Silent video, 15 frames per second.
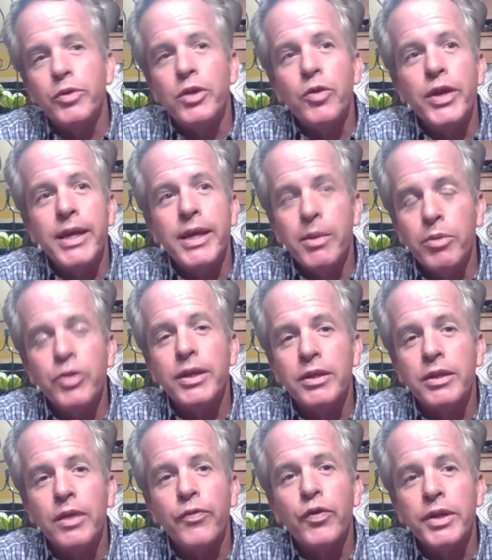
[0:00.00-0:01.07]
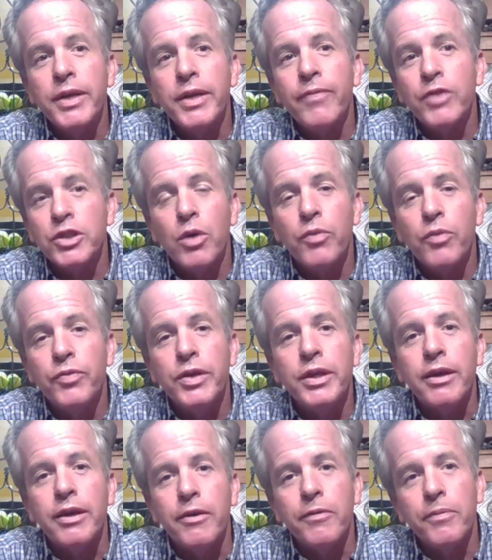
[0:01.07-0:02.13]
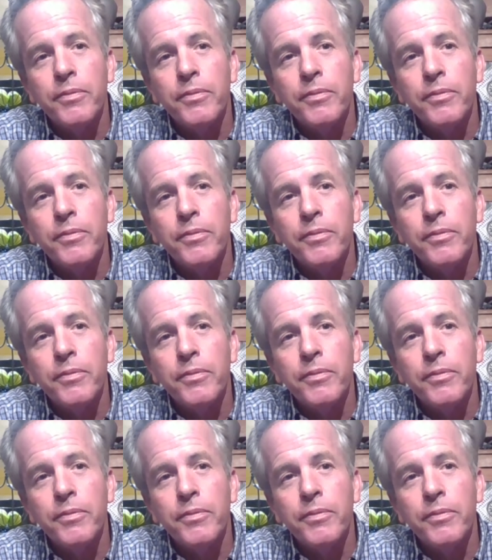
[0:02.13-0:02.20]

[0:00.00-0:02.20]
Do you think he would think differently of this whole video?